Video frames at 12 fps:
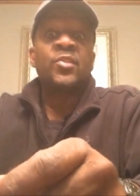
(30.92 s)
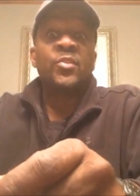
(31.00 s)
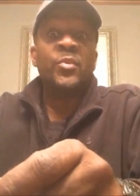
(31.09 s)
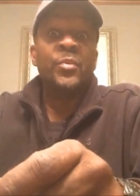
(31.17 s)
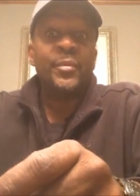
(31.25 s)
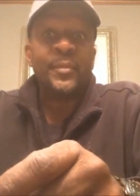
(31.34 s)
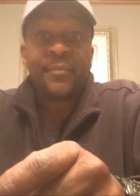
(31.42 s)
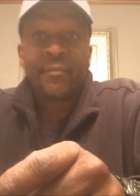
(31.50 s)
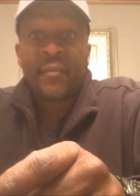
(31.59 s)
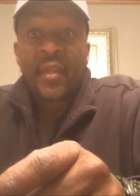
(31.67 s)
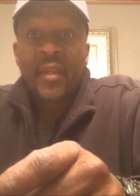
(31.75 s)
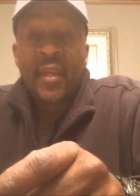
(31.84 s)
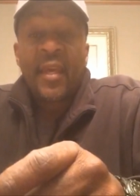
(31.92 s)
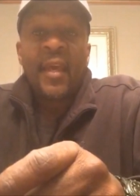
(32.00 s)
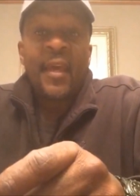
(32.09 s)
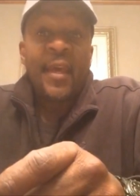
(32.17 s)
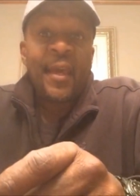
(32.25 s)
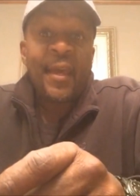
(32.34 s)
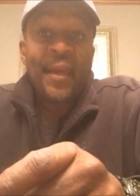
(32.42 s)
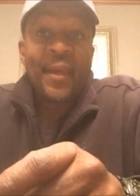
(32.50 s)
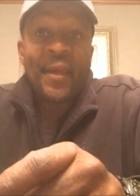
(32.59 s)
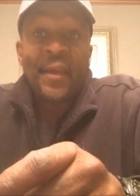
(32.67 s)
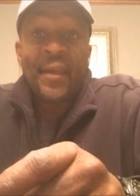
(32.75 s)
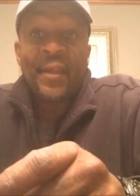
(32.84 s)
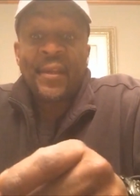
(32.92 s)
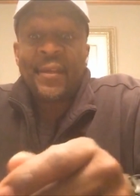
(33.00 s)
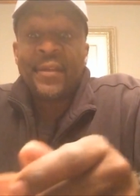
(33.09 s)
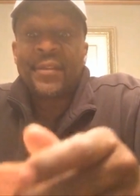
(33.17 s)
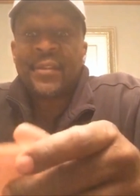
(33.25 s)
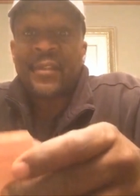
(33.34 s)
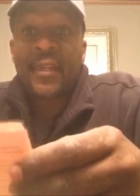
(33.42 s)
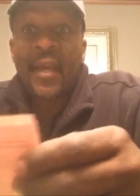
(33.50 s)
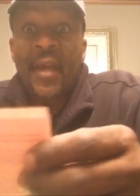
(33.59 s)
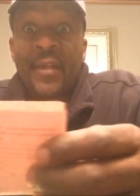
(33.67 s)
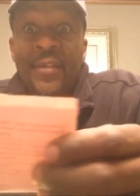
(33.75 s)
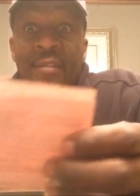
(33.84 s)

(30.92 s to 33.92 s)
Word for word: school. And this is kind